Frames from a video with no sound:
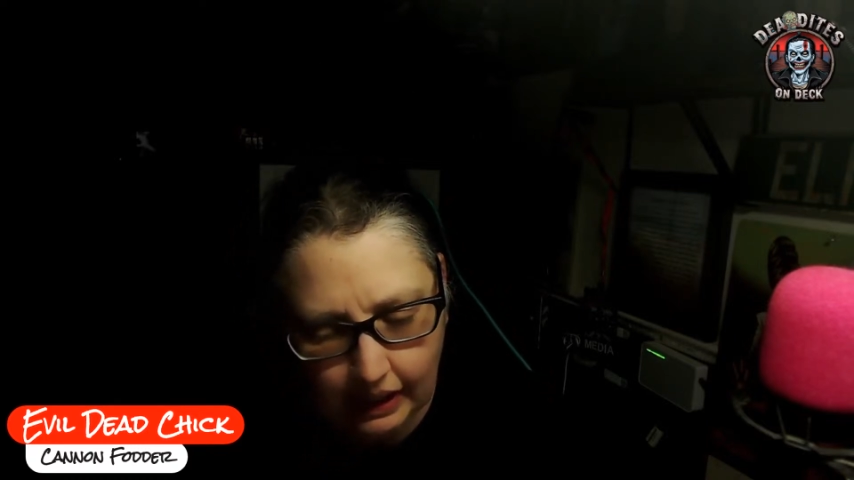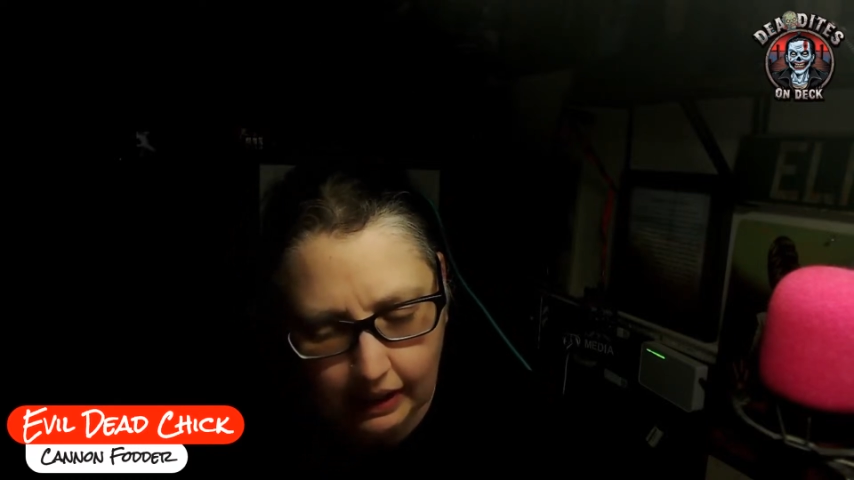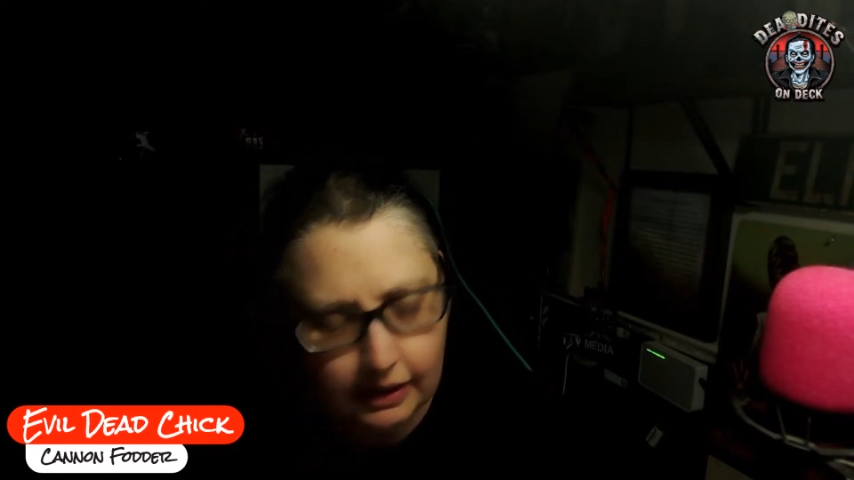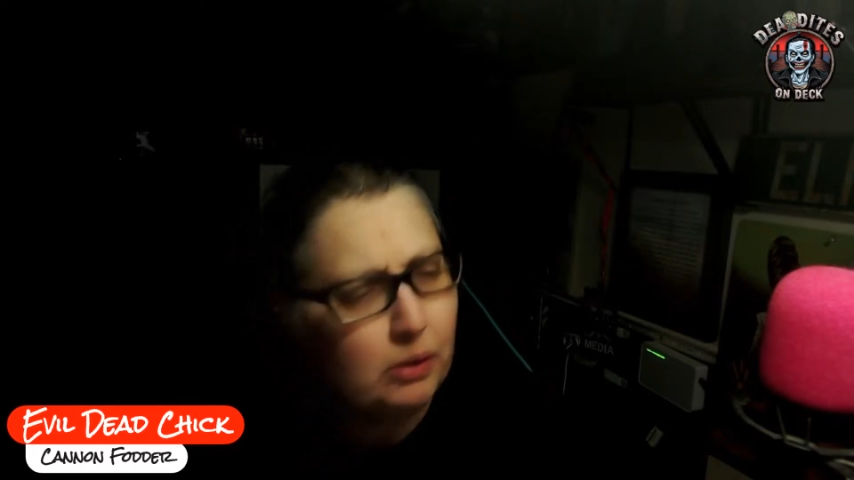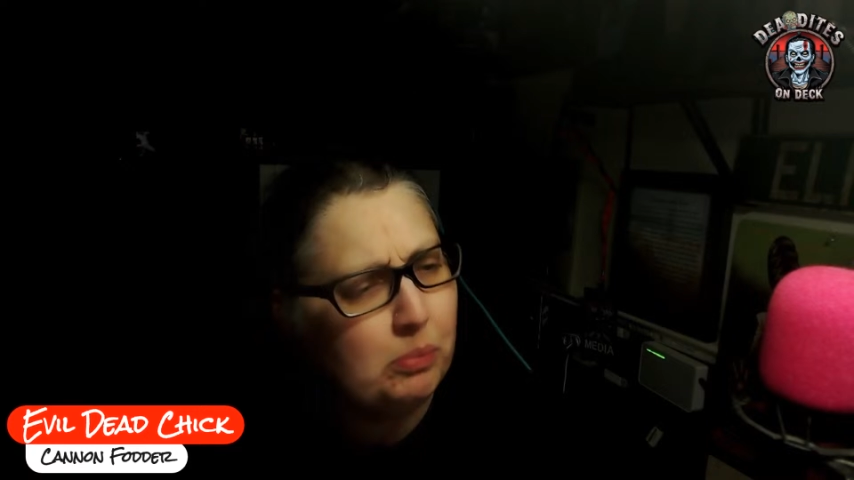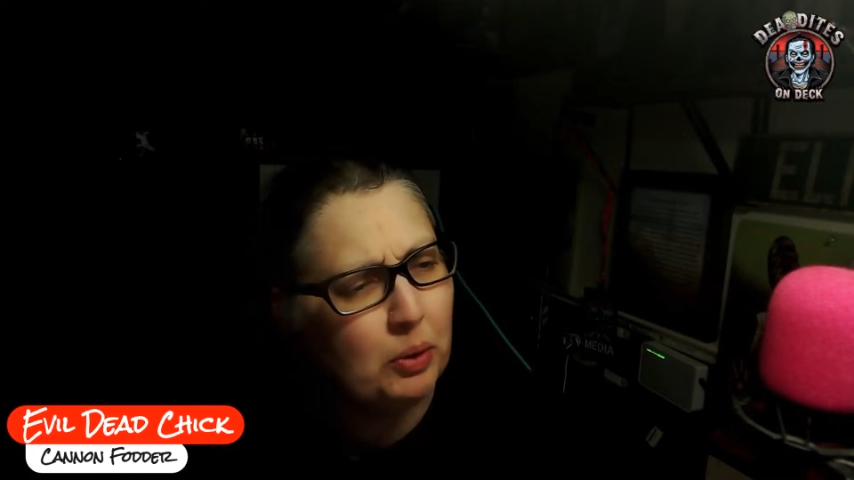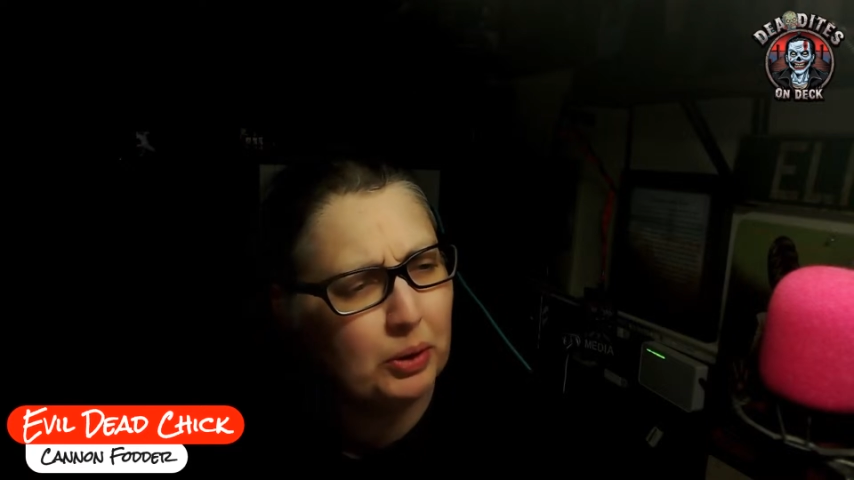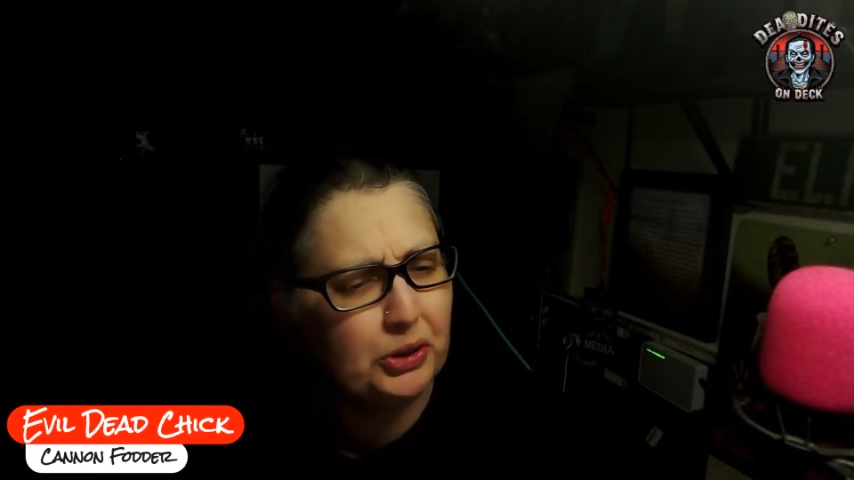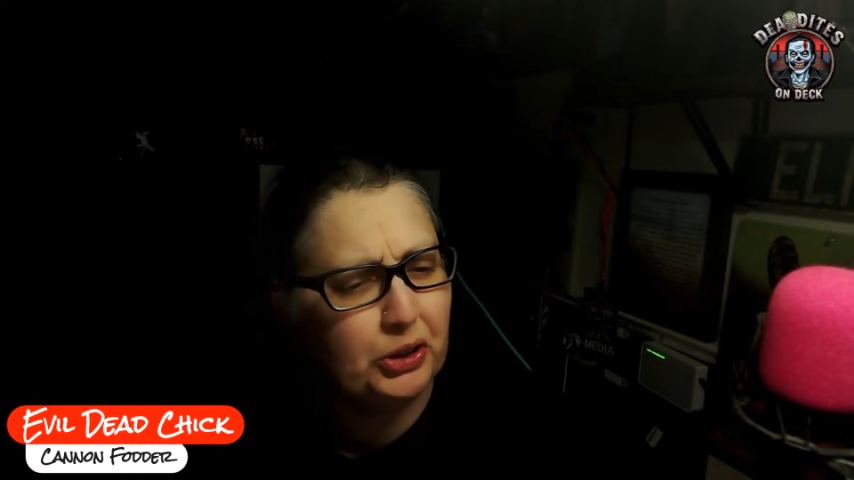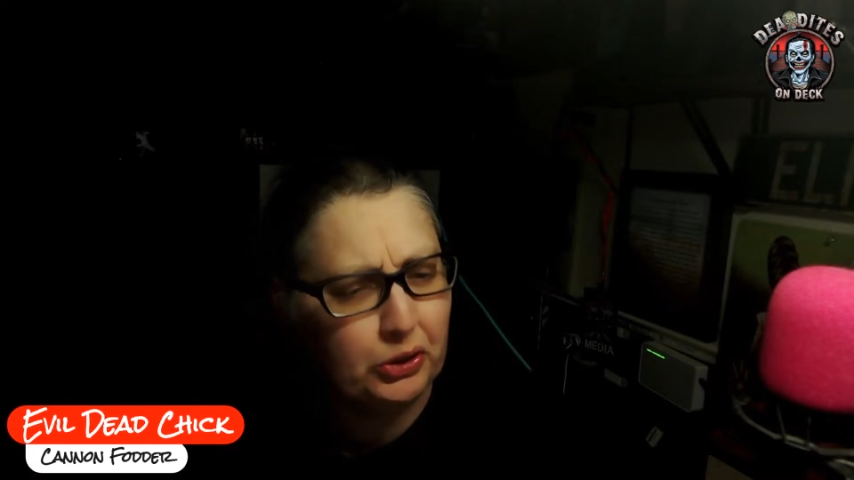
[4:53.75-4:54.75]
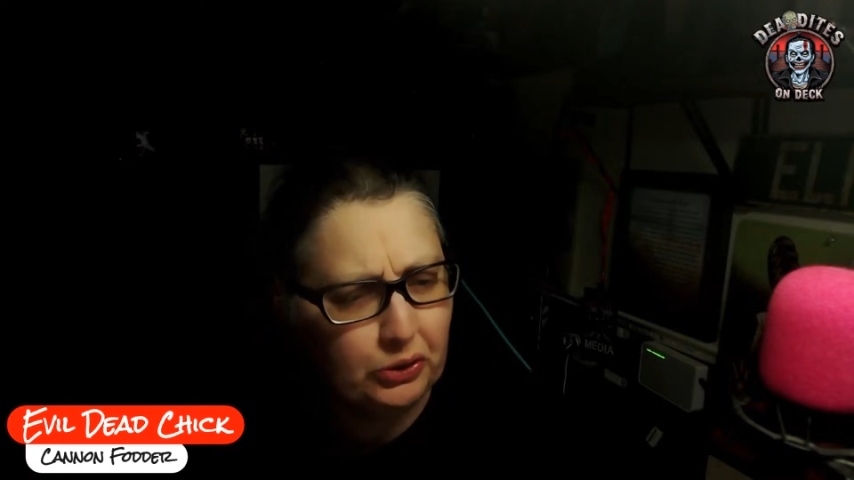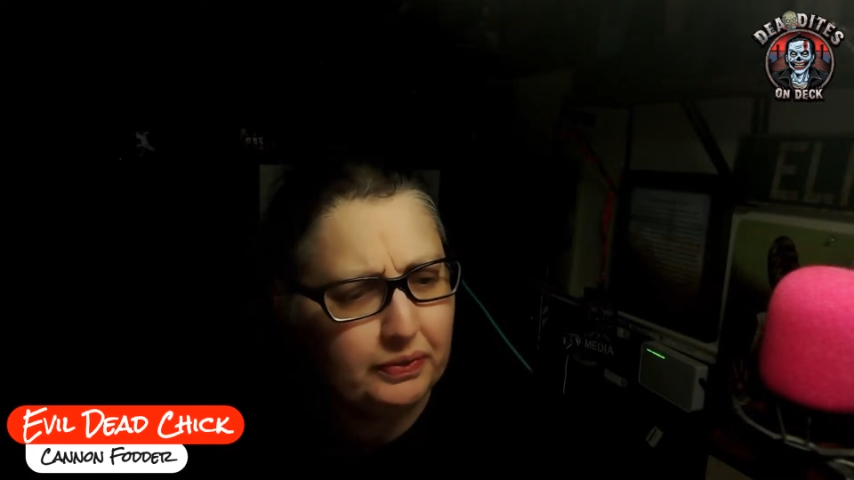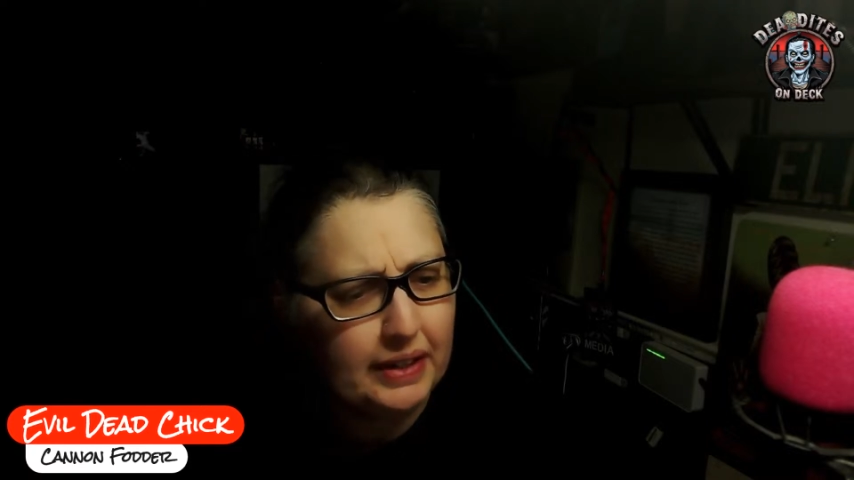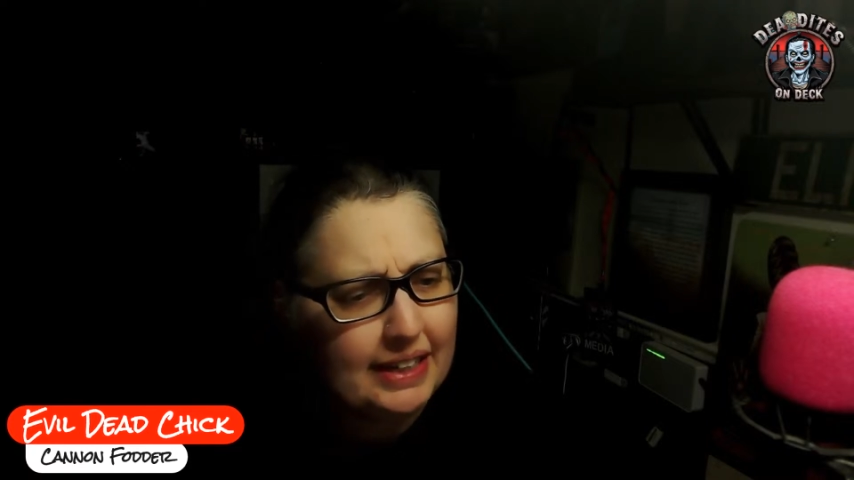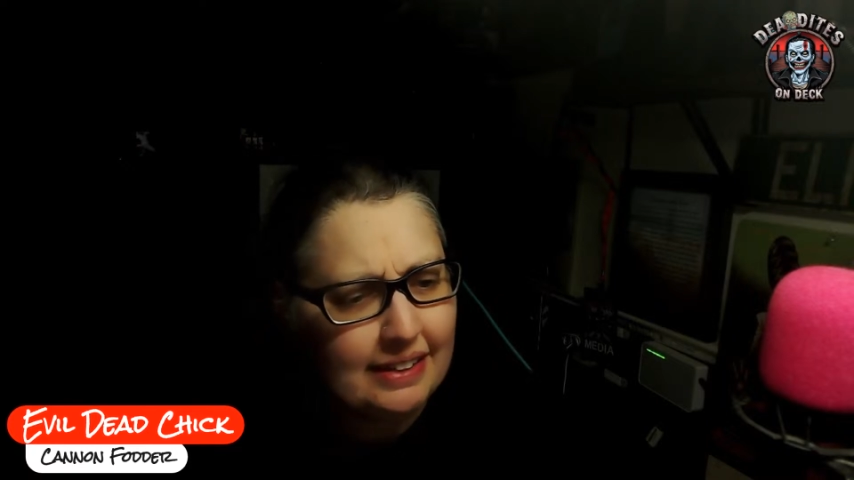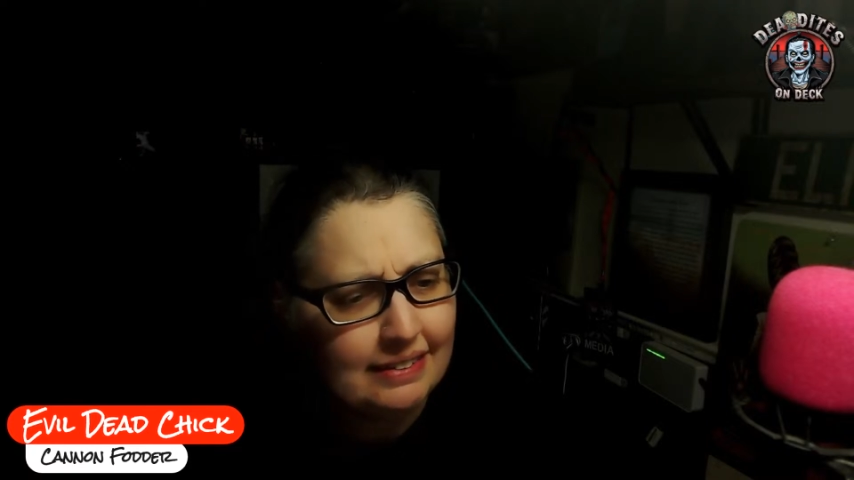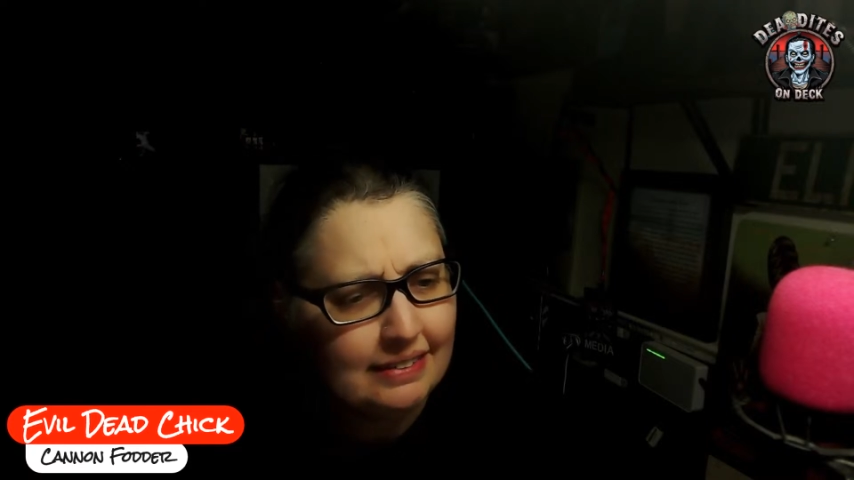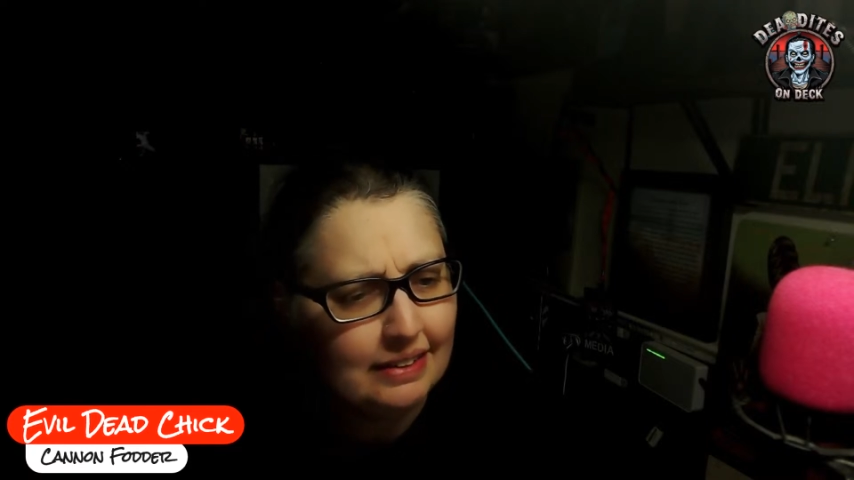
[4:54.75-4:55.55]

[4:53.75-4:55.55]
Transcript: a little more goofy